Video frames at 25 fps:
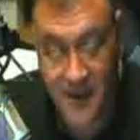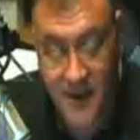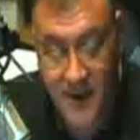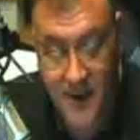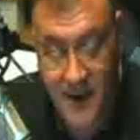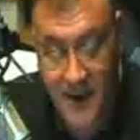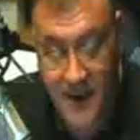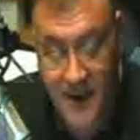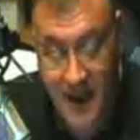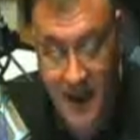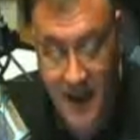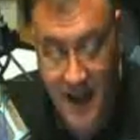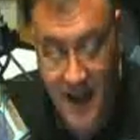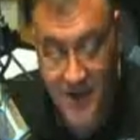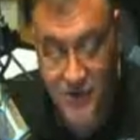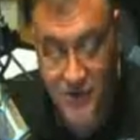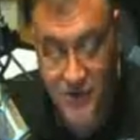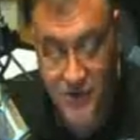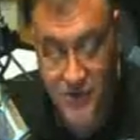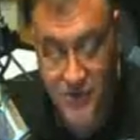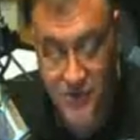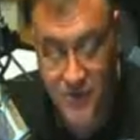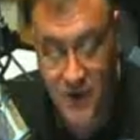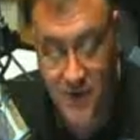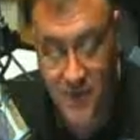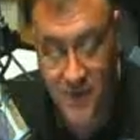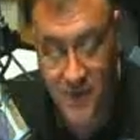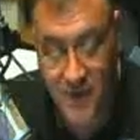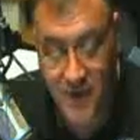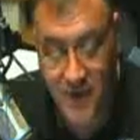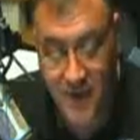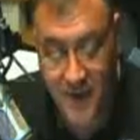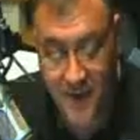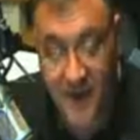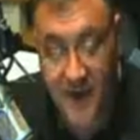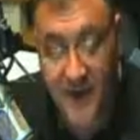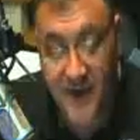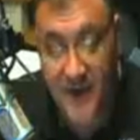and Ashtaroth
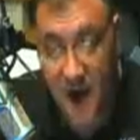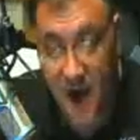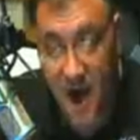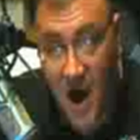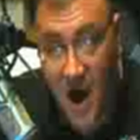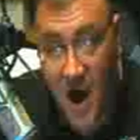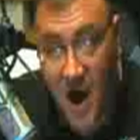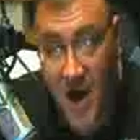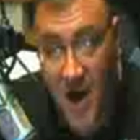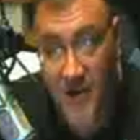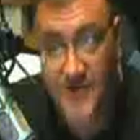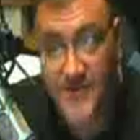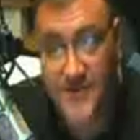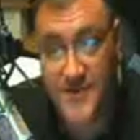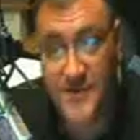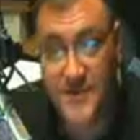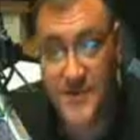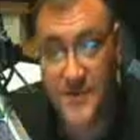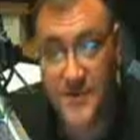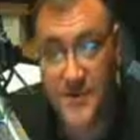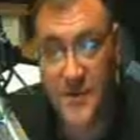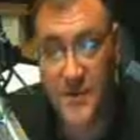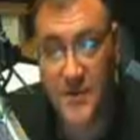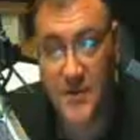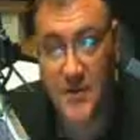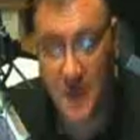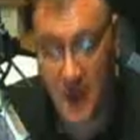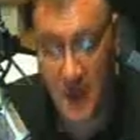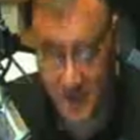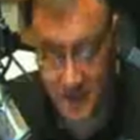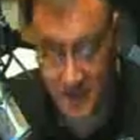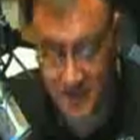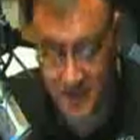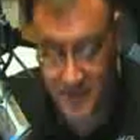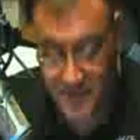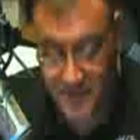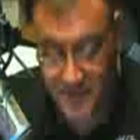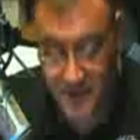and the gods
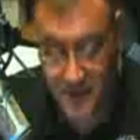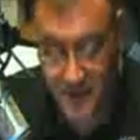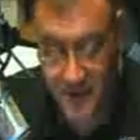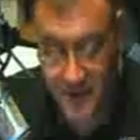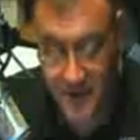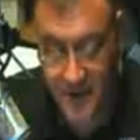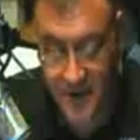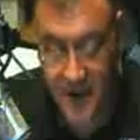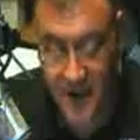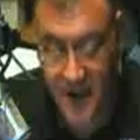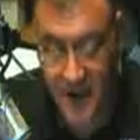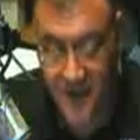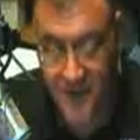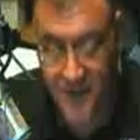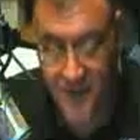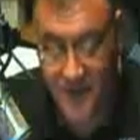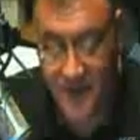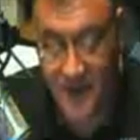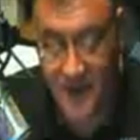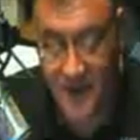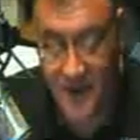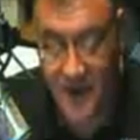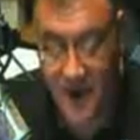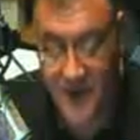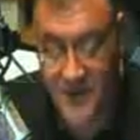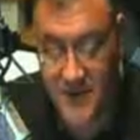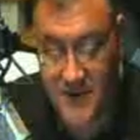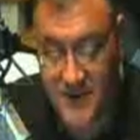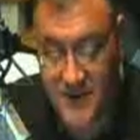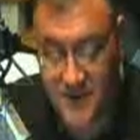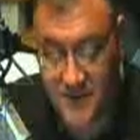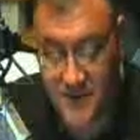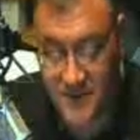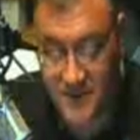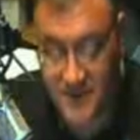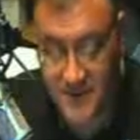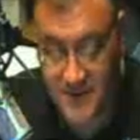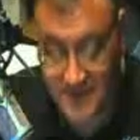of Syria and the gods
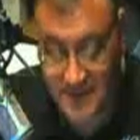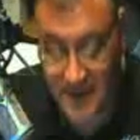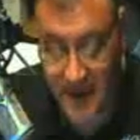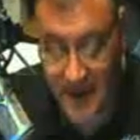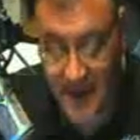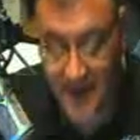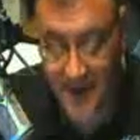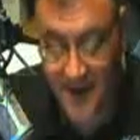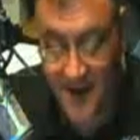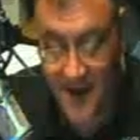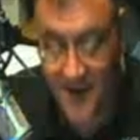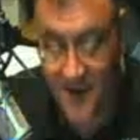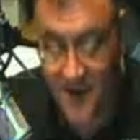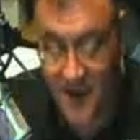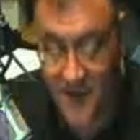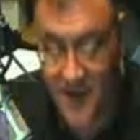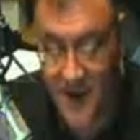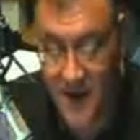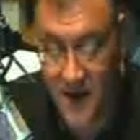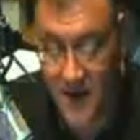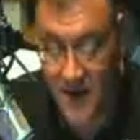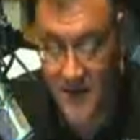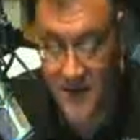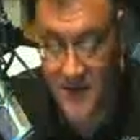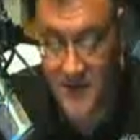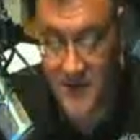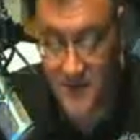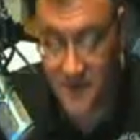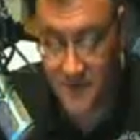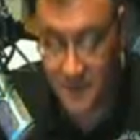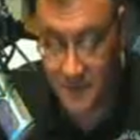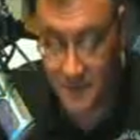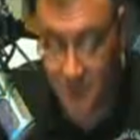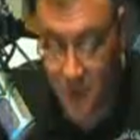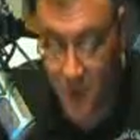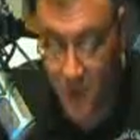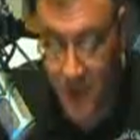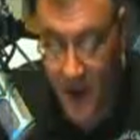of Zidon and the gods of
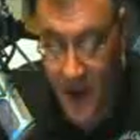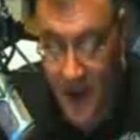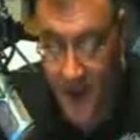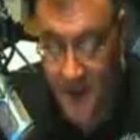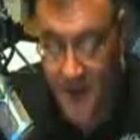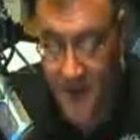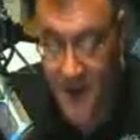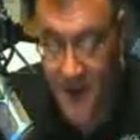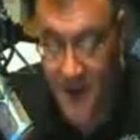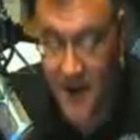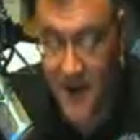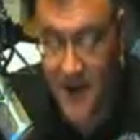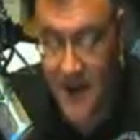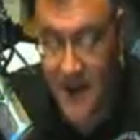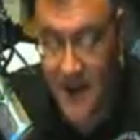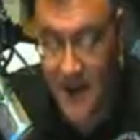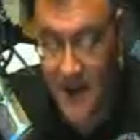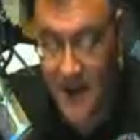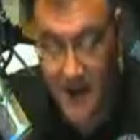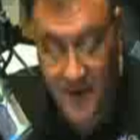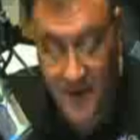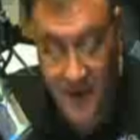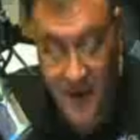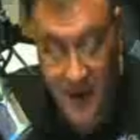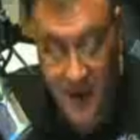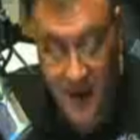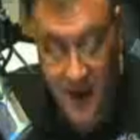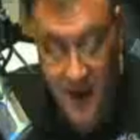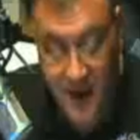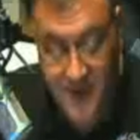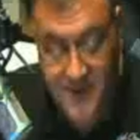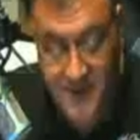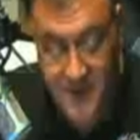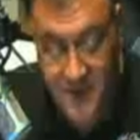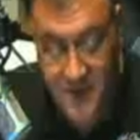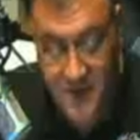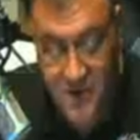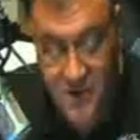Moab and the
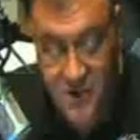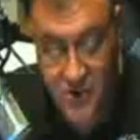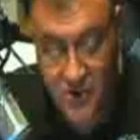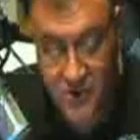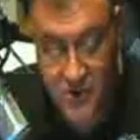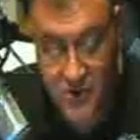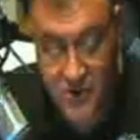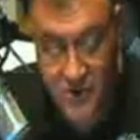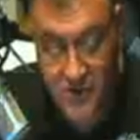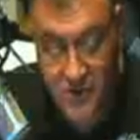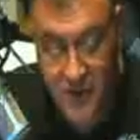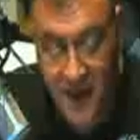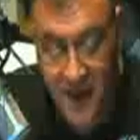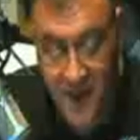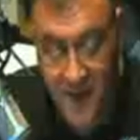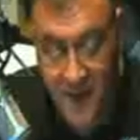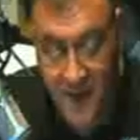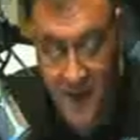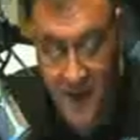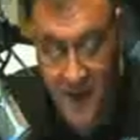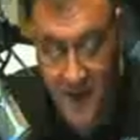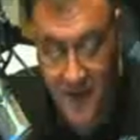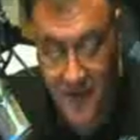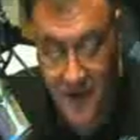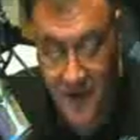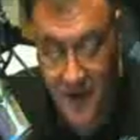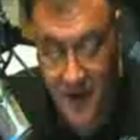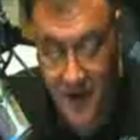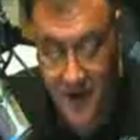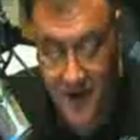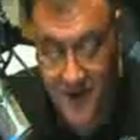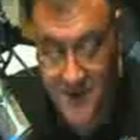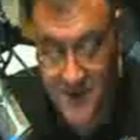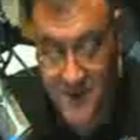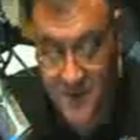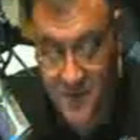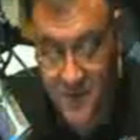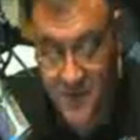gods of the children of Ammon and the
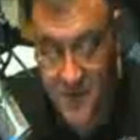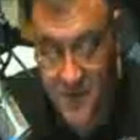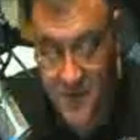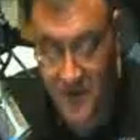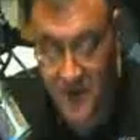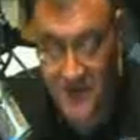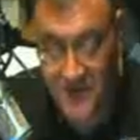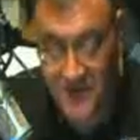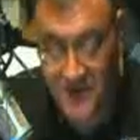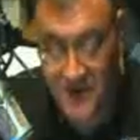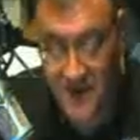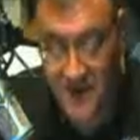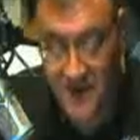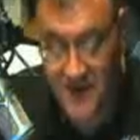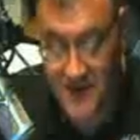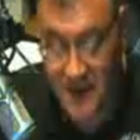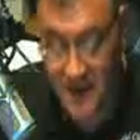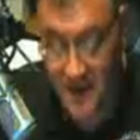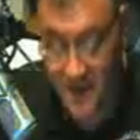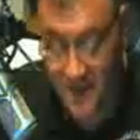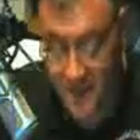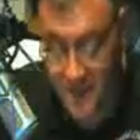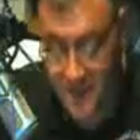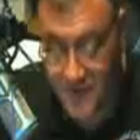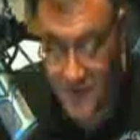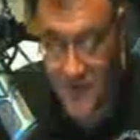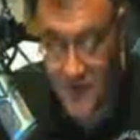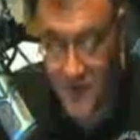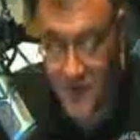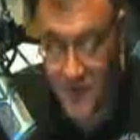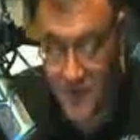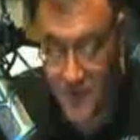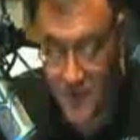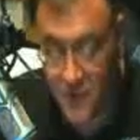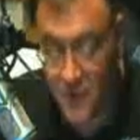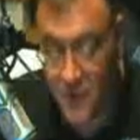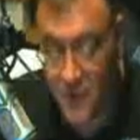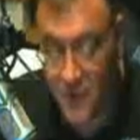gods of the Philistines, and
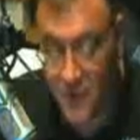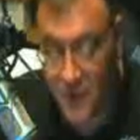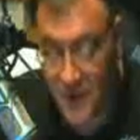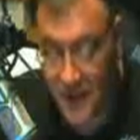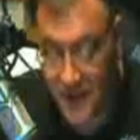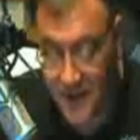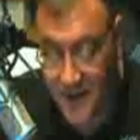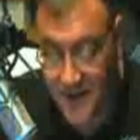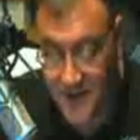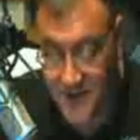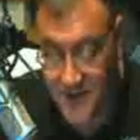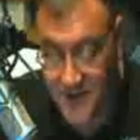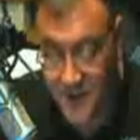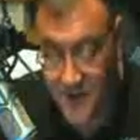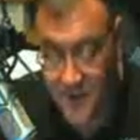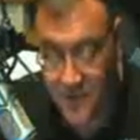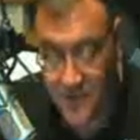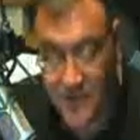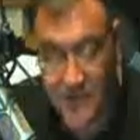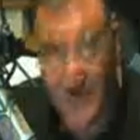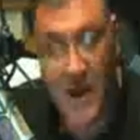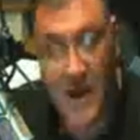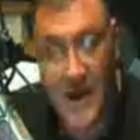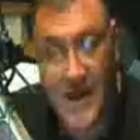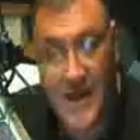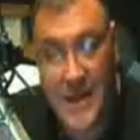forsook the Lord and served not